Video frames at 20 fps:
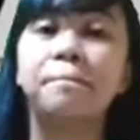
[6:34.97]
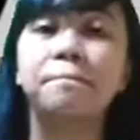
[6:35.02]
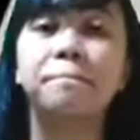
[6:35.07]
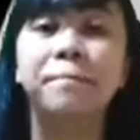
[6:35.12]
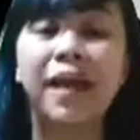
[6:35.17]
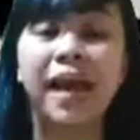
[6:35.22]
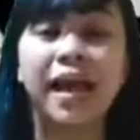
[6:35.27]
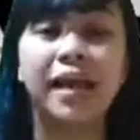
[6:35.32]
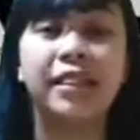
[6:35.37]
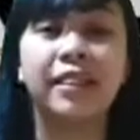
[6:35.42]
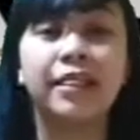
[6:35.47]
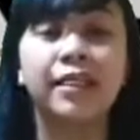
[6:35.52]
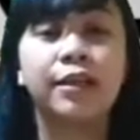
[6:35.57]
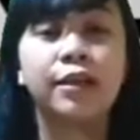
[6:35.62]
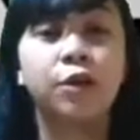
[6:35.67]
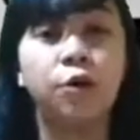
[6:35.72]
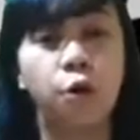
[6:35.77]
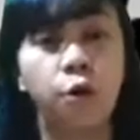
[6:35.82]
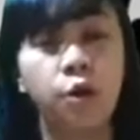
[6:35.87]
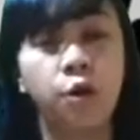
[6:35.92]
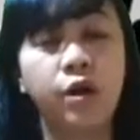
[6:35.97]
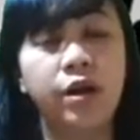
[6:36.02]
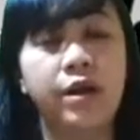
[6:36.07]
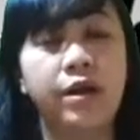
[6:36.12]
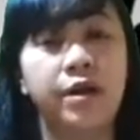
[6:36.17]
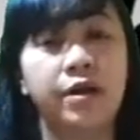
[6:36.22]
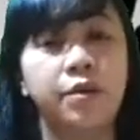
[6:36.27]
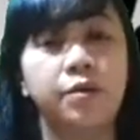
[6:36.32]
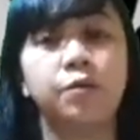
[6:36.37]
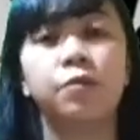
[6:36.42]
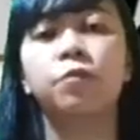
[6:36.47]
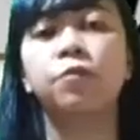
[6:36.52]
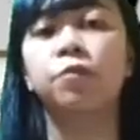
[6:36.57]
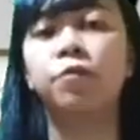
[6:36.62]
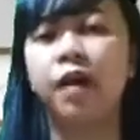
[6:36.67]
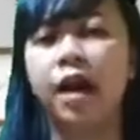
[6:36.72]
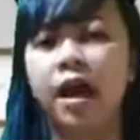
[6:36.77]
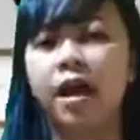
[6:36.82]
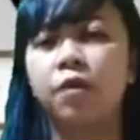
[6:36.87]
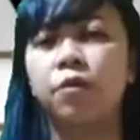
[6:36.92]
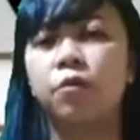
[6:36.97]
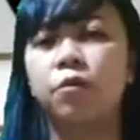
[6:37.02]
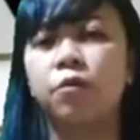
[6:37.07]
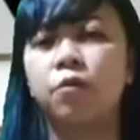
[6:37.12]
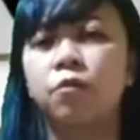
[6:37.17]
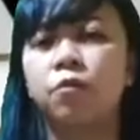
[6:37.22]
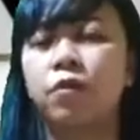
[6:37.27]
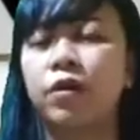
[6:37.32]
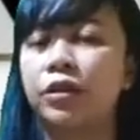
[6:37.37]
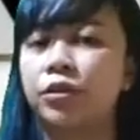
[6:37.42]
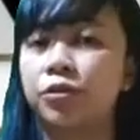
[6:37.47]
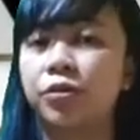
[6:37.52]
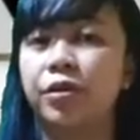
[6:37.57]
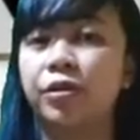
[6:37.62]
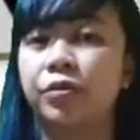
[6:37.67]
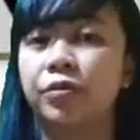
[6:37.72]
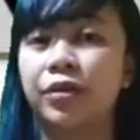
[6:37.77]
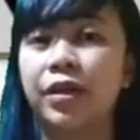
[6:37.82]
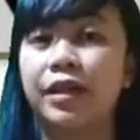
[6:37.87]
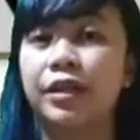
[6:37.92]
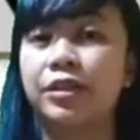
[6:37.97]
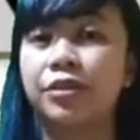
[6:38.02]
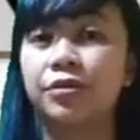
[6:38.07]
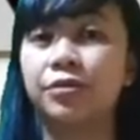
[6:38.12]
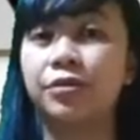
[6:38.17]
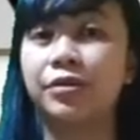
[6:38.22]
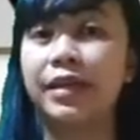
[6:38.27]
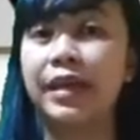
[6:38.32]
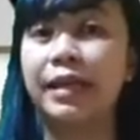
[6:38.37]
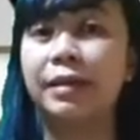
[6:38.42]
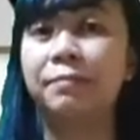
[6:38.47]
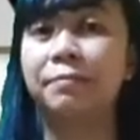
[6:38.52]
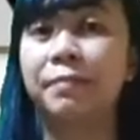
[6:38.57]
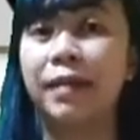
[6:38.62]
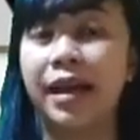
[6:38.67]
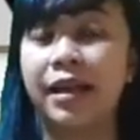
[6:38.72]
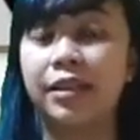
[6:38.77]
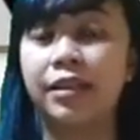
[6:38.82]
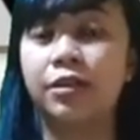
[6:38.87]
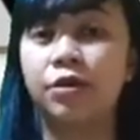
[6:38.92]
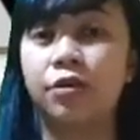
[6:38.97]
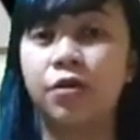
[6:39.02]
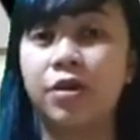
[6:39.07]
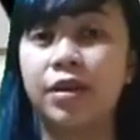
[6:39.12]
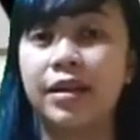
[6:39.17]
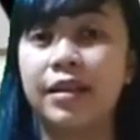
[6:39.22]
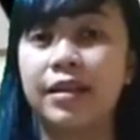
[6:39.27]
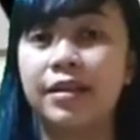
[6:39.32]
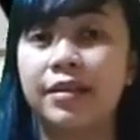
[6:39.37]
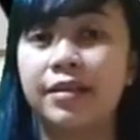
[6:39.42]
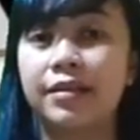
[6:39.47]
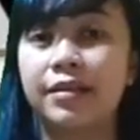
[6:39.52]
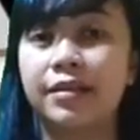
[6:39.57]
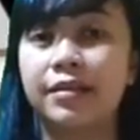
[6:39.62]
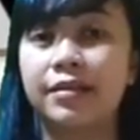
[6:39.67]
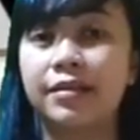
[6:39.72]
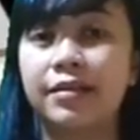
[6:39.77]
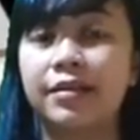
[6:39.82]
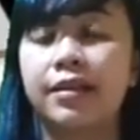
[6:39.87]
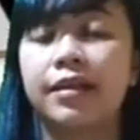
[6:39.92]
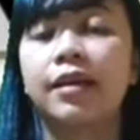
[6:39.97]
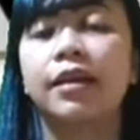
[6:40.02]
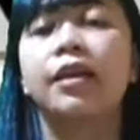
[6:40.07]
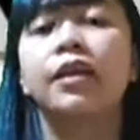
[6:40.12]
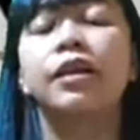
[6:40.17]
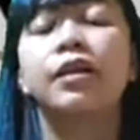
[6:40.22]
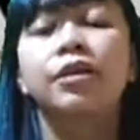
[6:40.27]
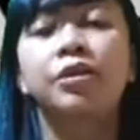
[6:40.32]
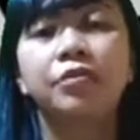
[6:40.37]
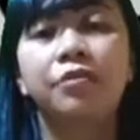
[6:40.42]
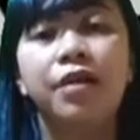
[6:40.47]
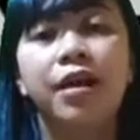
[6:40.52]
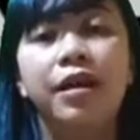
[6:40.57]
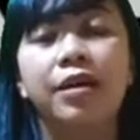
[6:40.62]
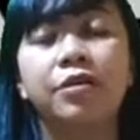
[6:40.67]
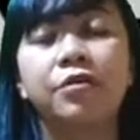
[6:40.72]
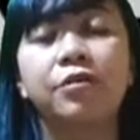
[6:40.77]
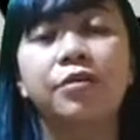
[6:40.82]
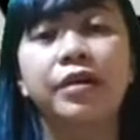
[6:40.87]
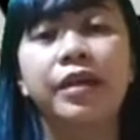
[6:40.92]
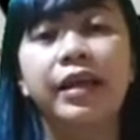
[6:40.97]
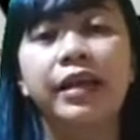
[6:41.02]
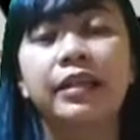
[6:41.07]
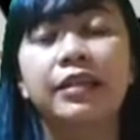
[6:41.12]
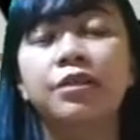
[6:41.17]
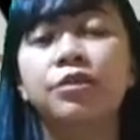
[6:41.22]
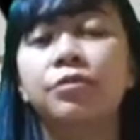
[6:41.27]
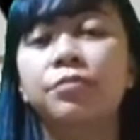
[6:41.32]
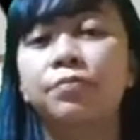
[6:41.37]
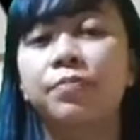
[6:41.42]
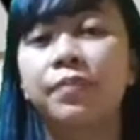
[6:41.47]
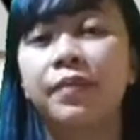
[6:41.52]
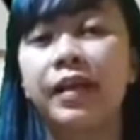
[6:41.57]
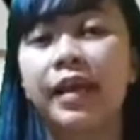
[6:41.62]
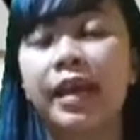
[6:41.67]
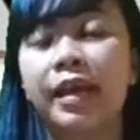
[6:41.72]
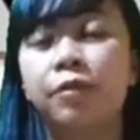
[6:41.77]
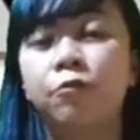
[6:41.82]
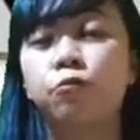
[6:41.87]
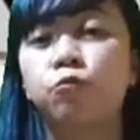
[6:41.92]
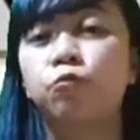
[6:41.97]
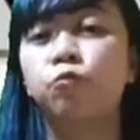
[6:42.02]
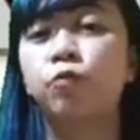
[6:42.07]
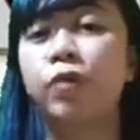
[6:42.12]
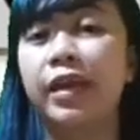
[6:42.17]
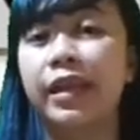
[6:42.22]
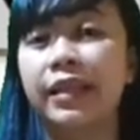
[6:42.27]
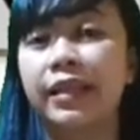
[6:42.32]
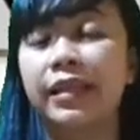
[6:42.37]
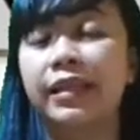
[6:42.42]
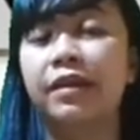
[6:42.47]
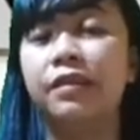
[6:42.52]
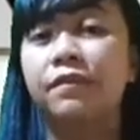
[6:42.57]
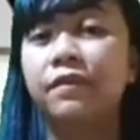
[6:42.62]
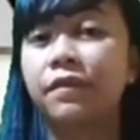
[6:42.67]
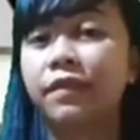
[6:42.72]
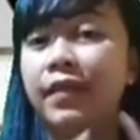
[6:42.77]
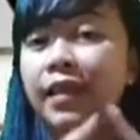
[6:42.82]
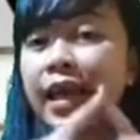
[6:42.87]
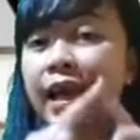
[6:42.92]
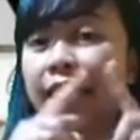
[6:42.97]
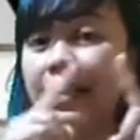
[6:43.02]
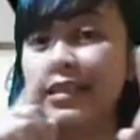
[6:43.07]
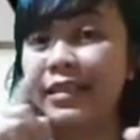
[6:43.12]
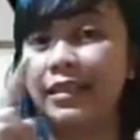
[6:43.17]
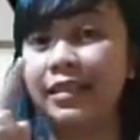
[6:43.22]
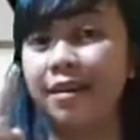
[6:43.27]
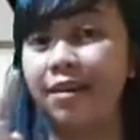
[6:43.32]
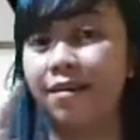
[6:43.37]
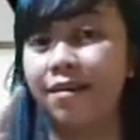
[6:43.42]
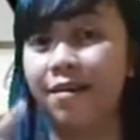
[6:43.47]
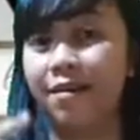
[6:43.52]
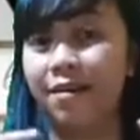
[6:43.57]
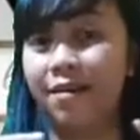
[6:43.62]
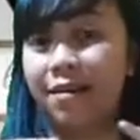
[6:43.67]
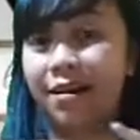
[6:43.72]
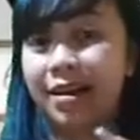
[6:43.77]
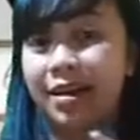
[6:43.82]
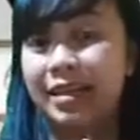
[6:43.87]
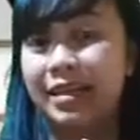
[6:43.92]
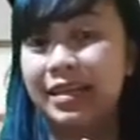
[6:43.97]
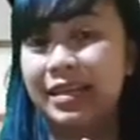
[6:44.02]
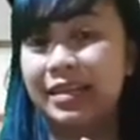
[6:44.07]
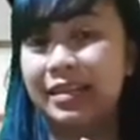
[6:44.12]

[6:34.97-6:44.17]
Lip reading: math corner. Wow, what you are going to do in math corner? You are going to play with the flashcard